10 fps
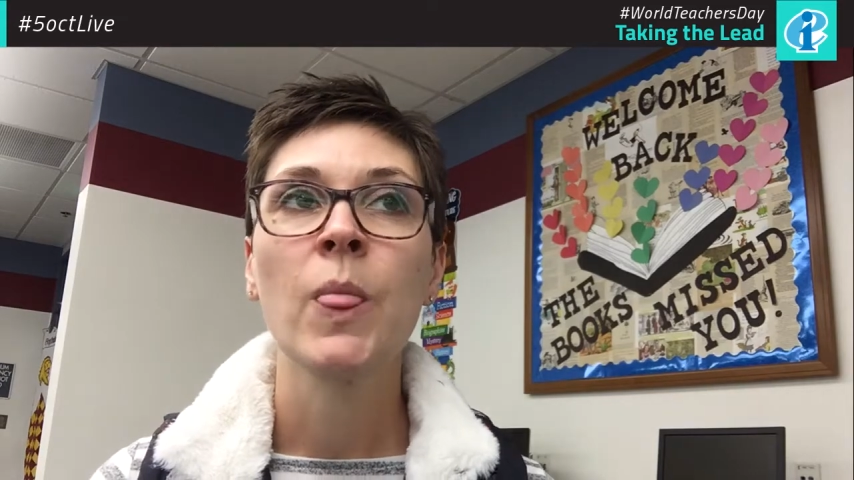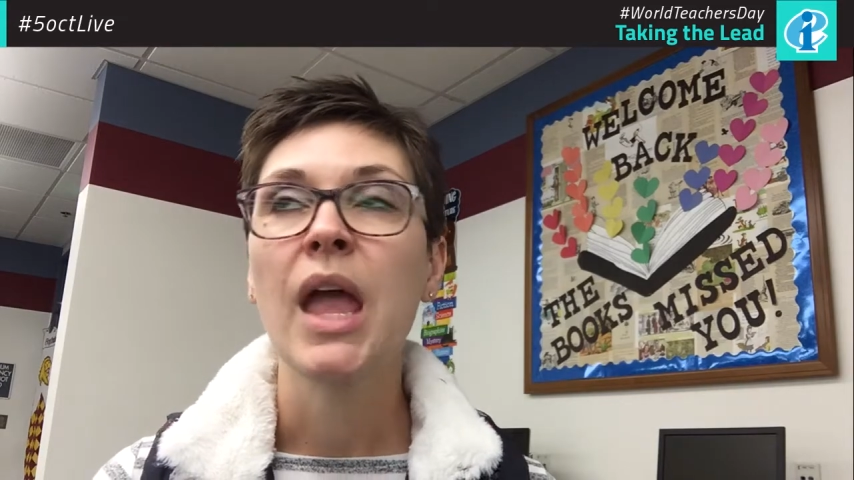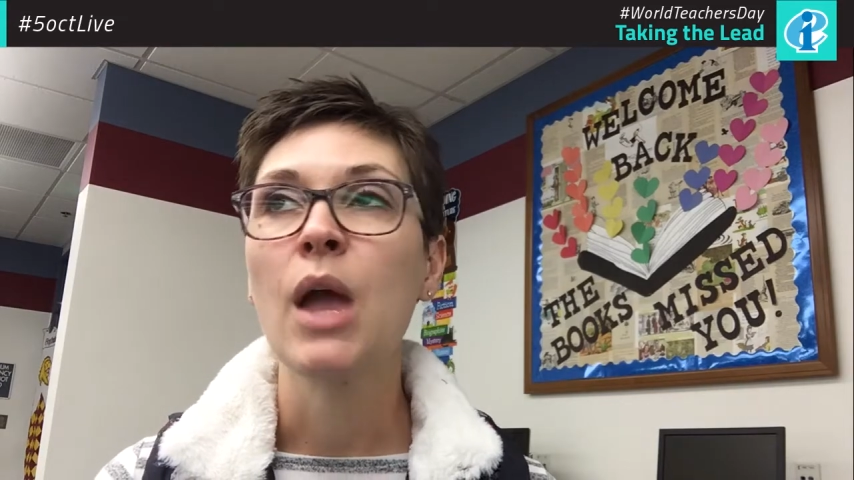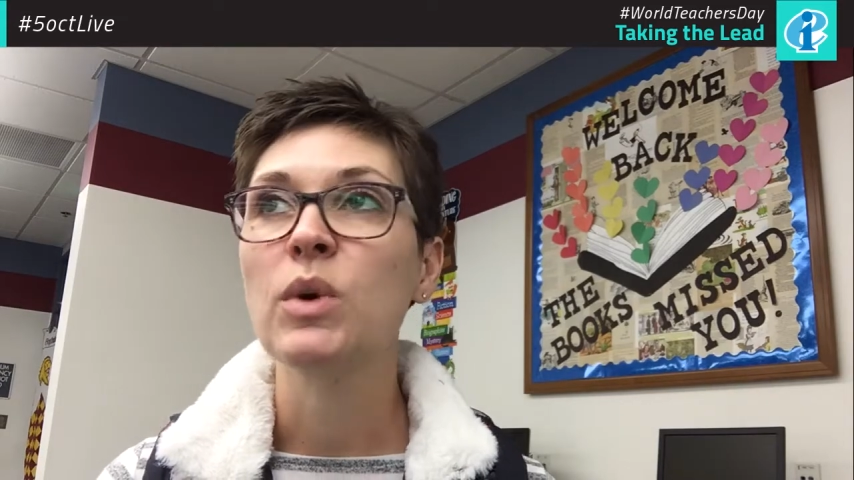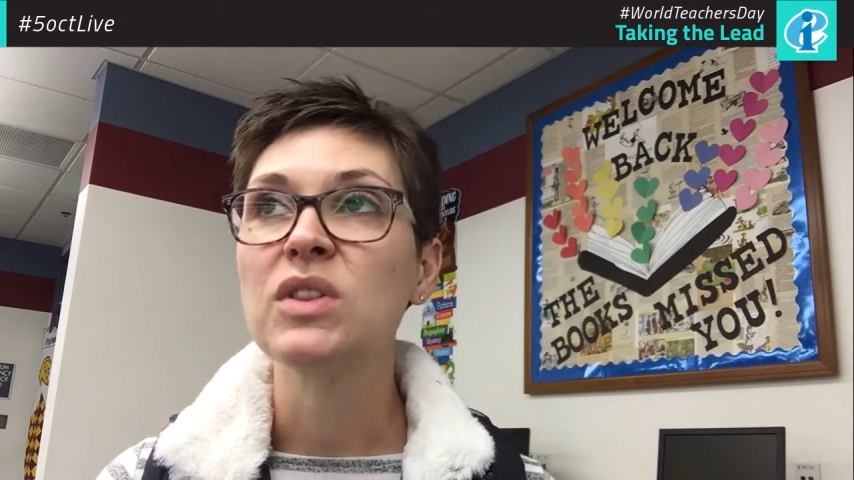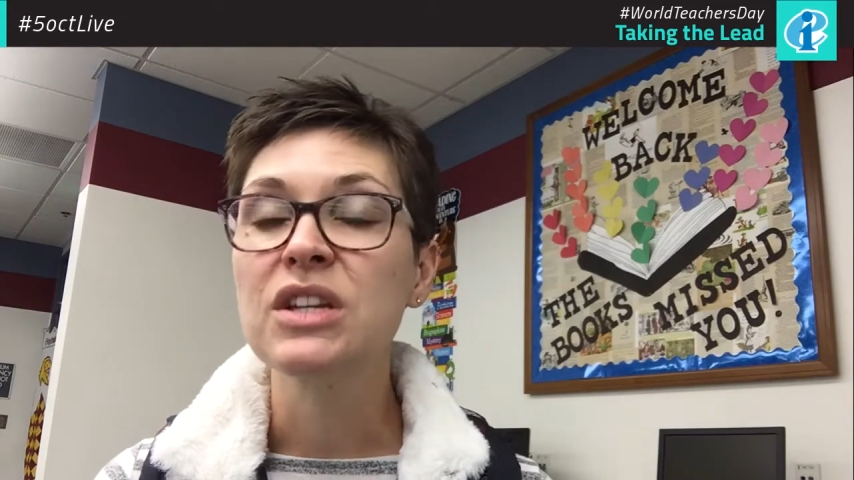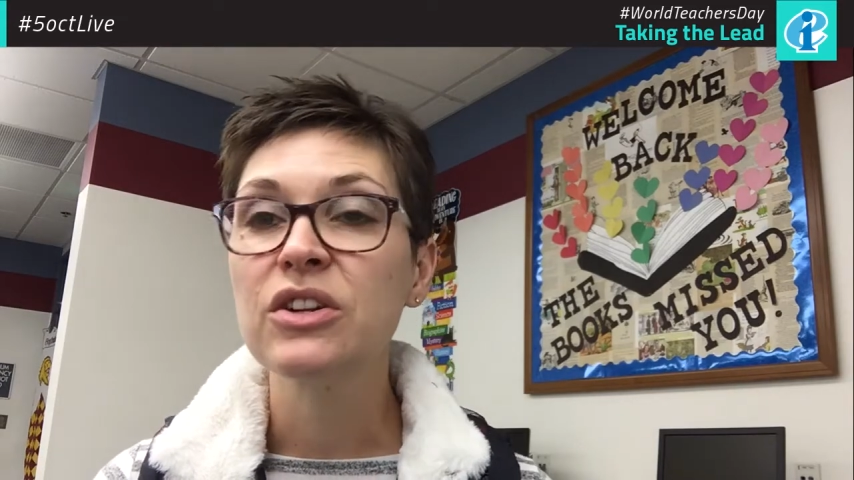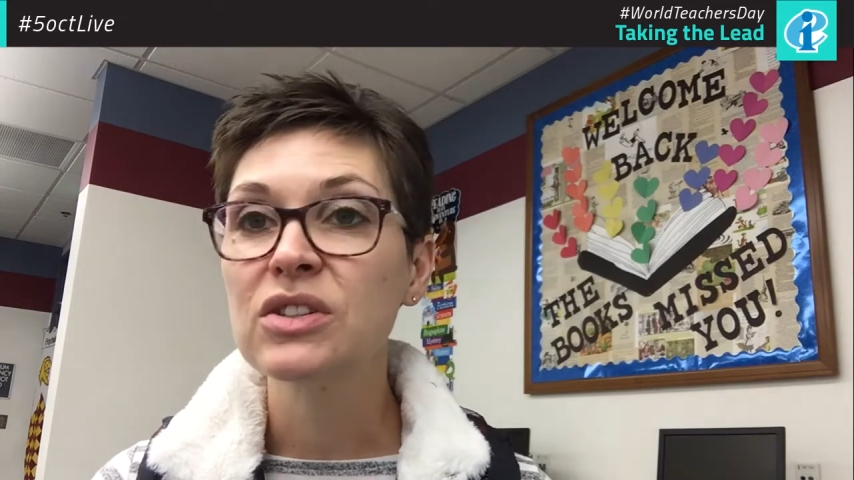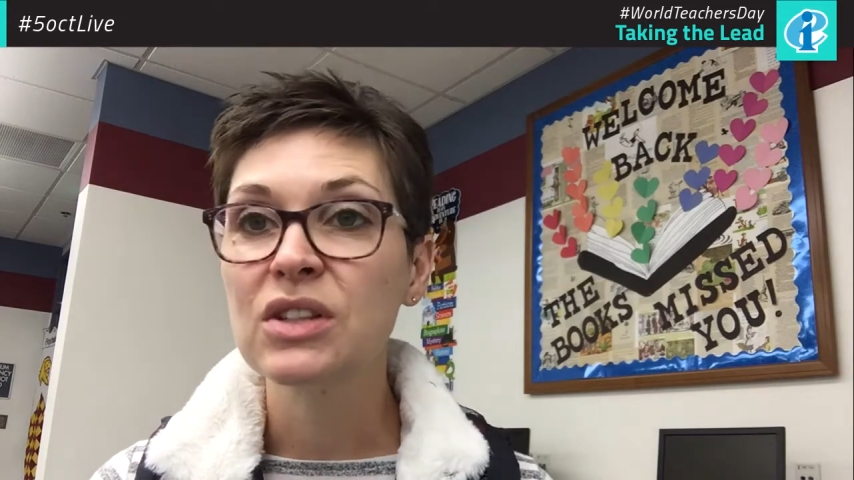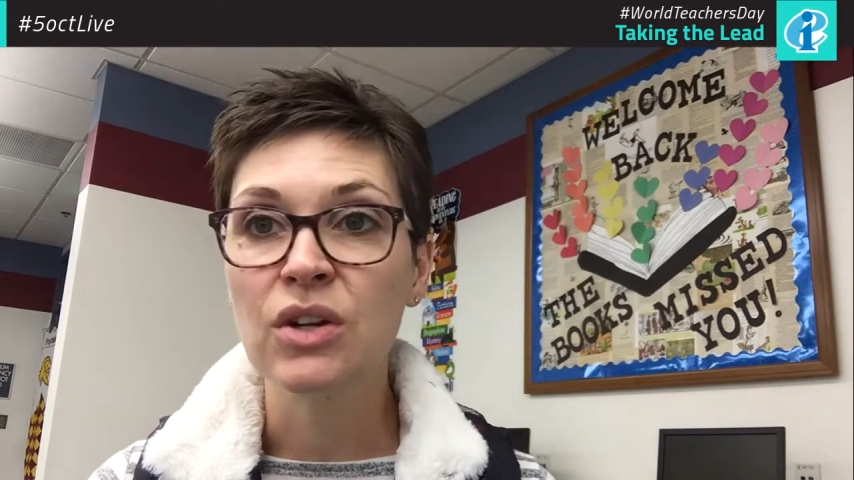and with
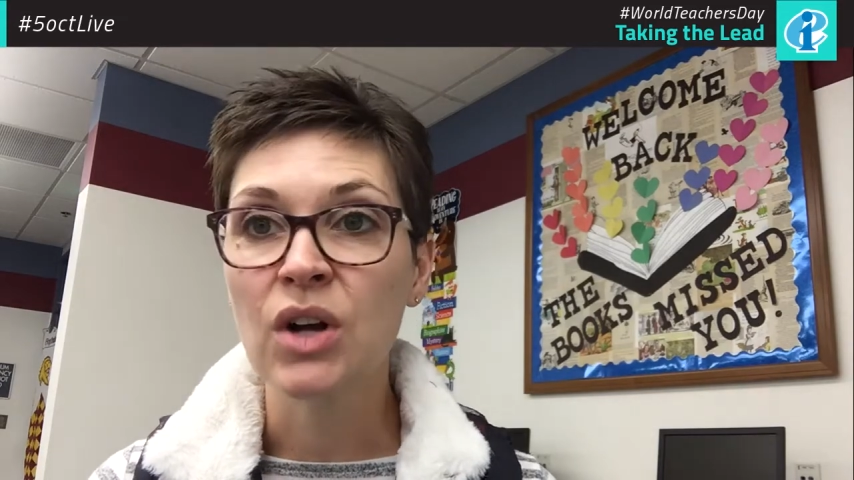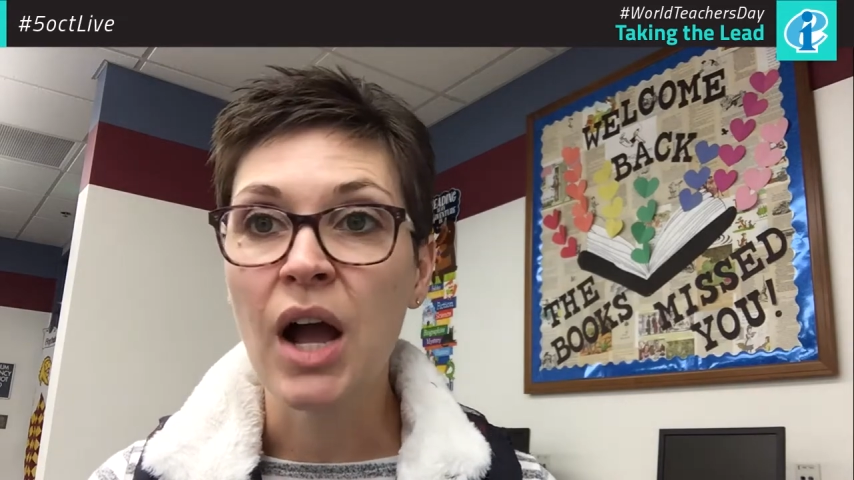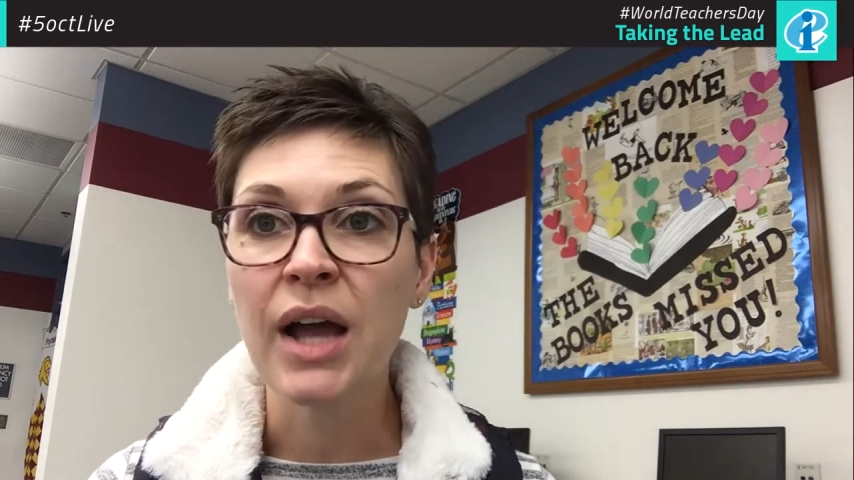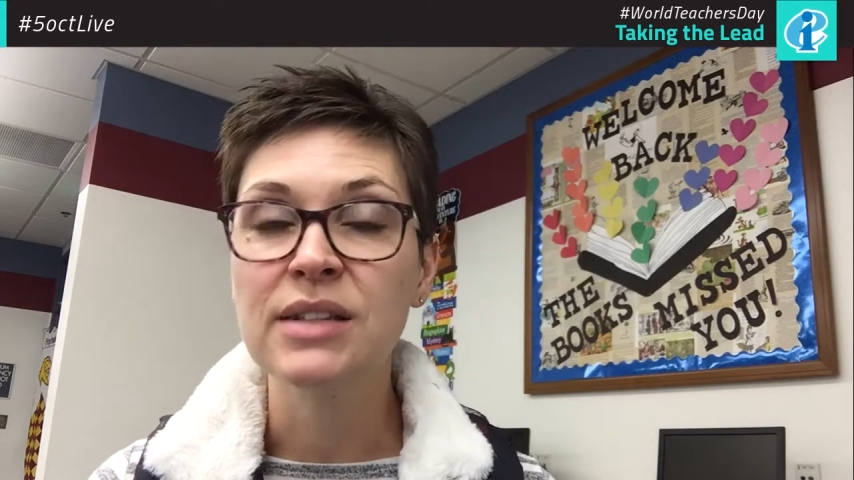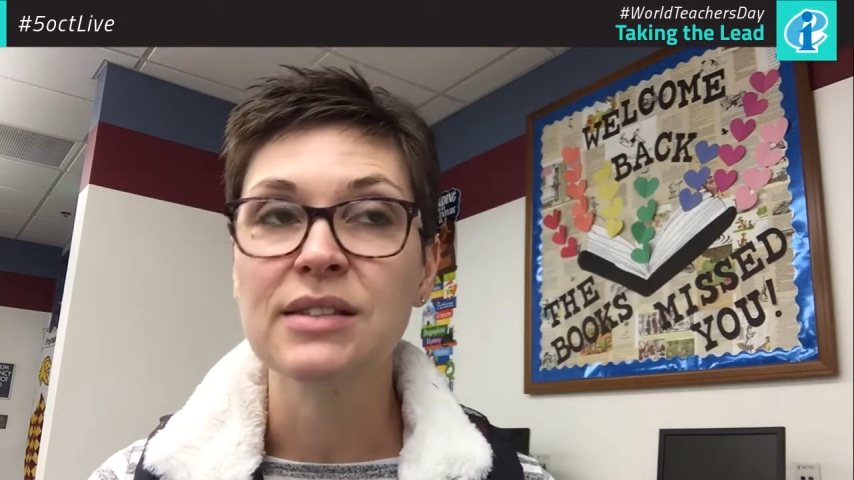tears in their eyes,